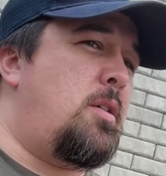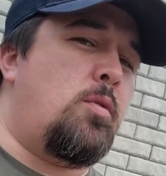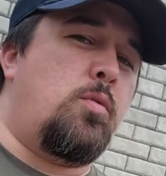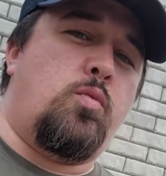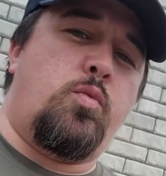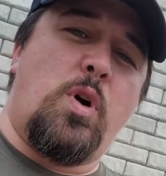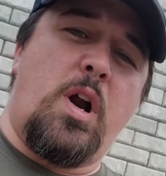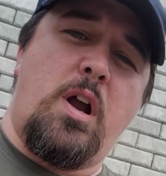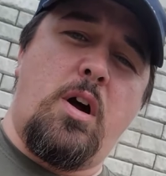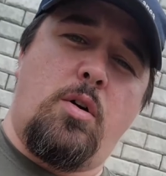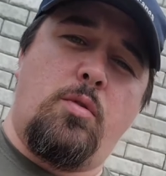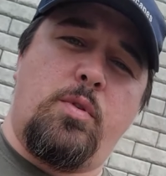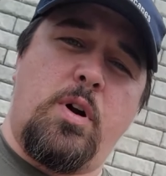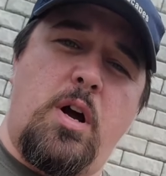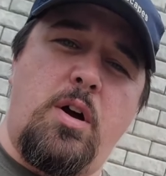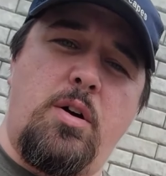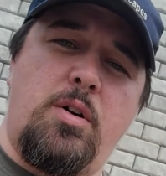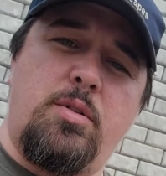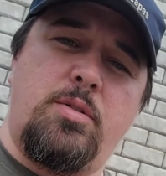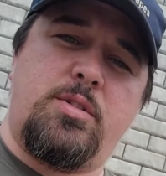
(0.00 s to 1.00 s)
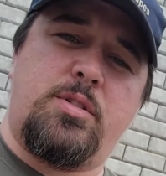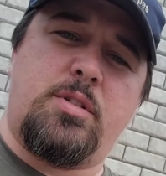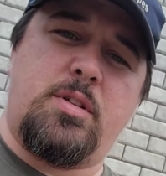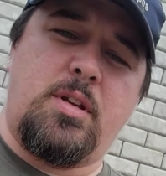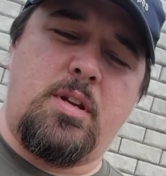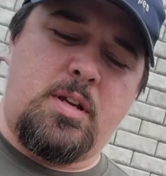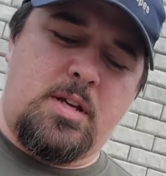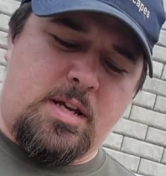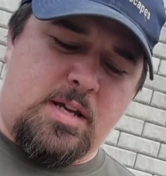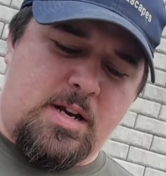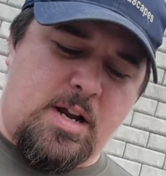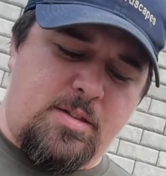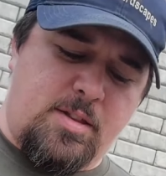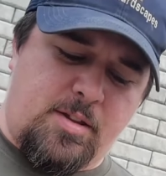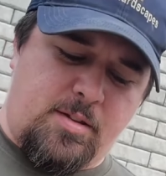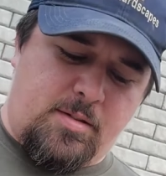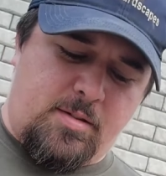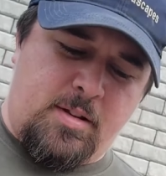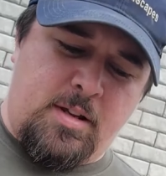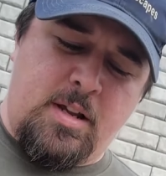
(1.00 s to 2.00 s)
railroads, and
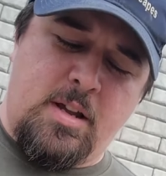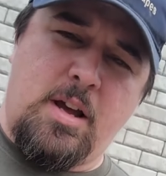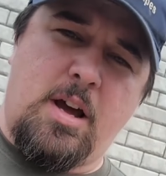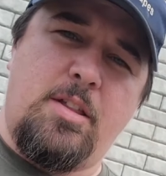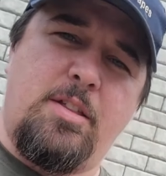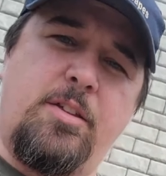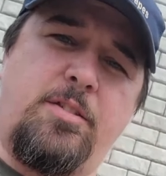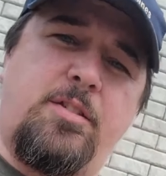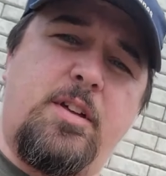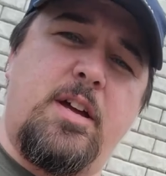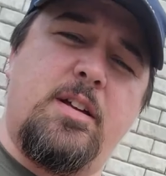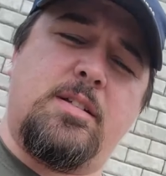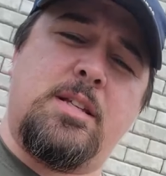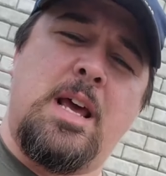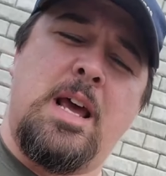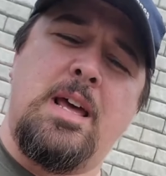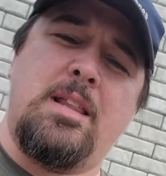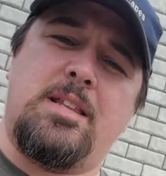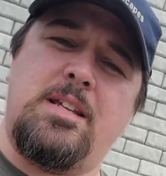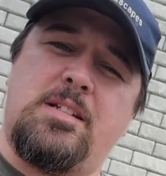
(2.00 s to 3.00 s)
other things.